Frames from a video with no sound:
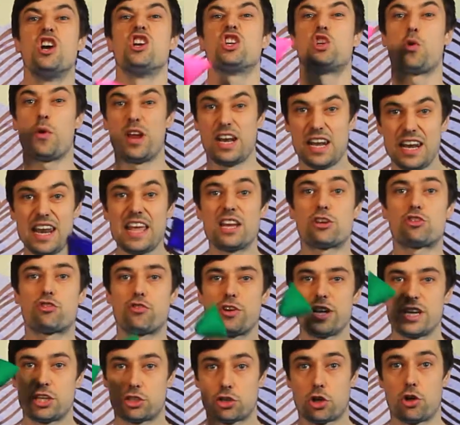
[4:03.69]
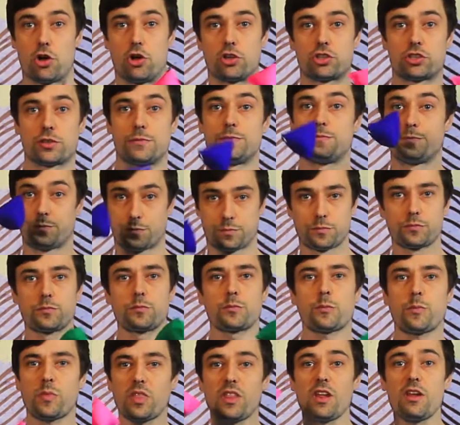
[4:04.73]
So it literally does
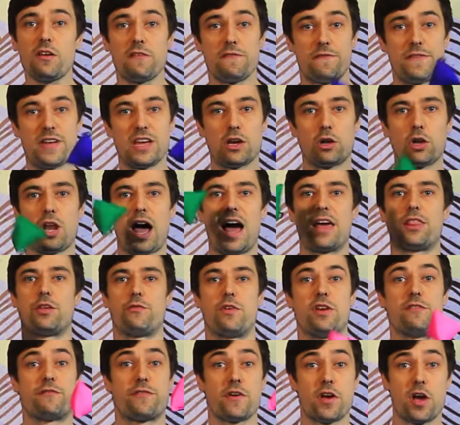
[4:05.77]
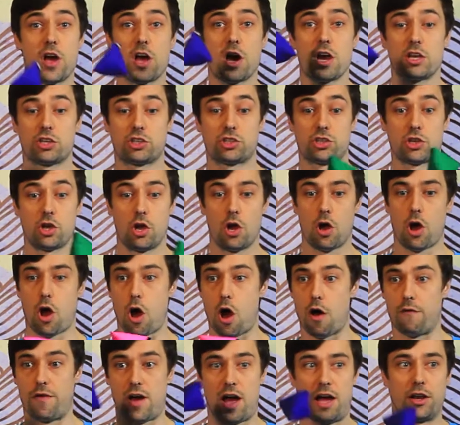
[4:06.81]
feel like the reverse
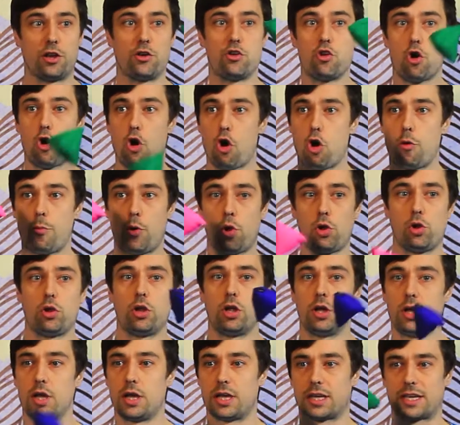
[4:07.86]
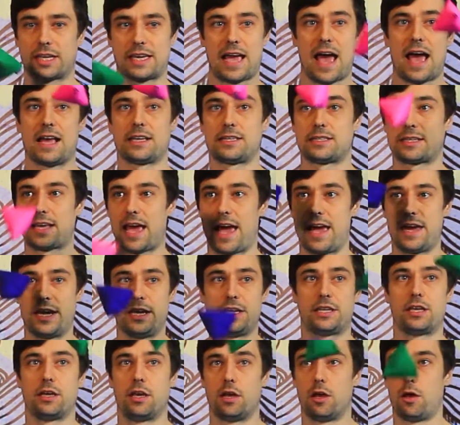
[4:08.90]
of our normal
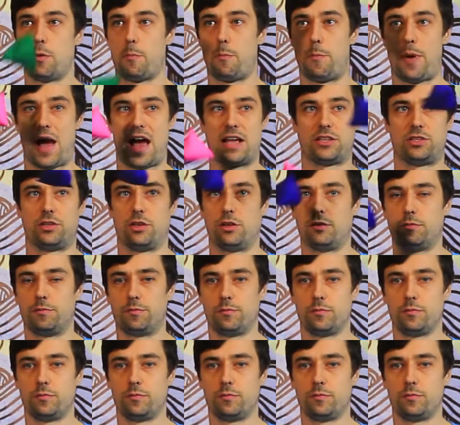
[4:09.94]
cascade pattern.